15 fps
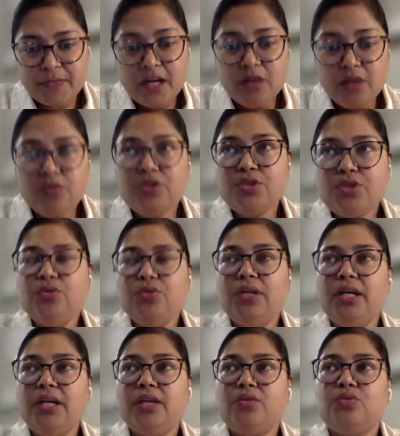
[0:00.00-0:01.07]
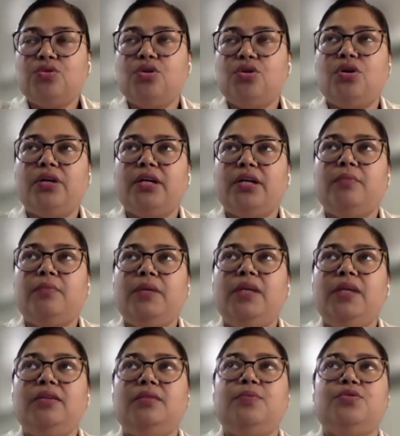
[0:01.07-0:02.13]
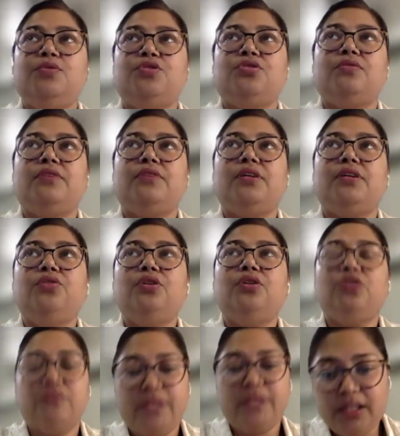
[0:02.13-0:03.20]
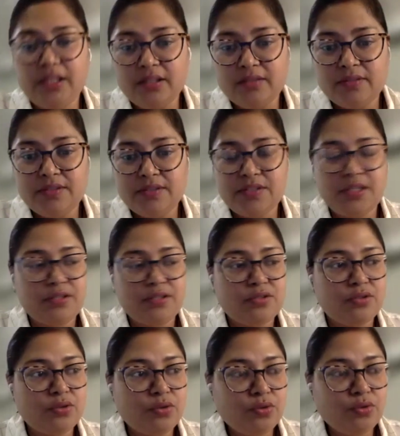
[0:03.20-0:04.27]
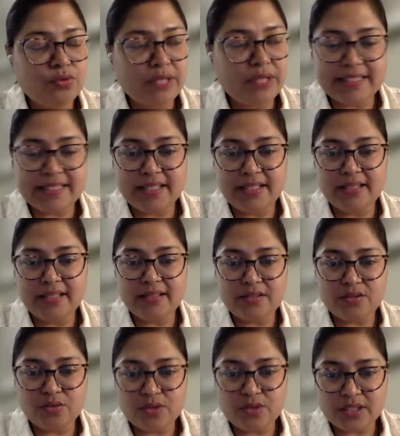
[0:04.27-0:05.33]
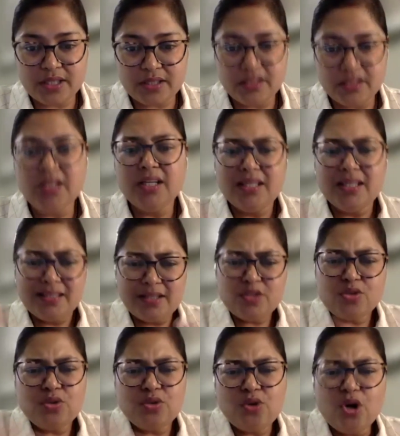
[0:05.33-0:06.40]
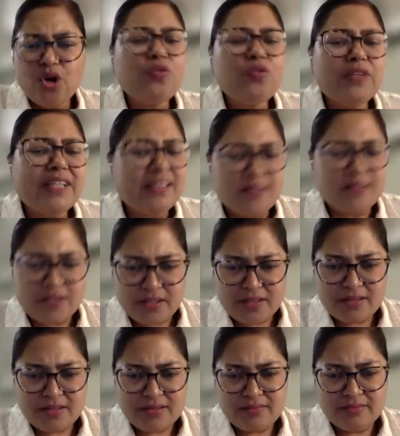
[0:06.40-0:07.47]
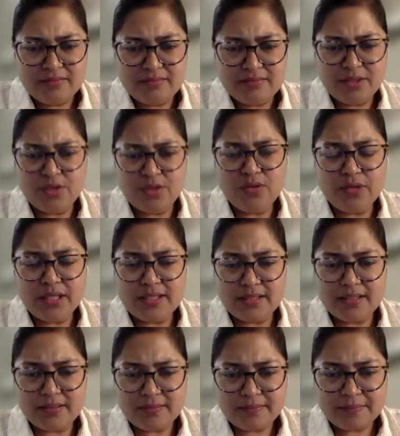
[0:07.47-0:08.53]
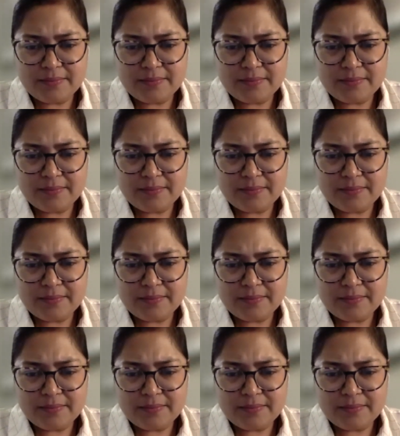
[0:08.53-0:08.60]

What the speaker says: How would you like to talk and be in the position where you are not feeling nervous? There is no anxiety. There is no scared. There is no awkward energies. Do you know what I say?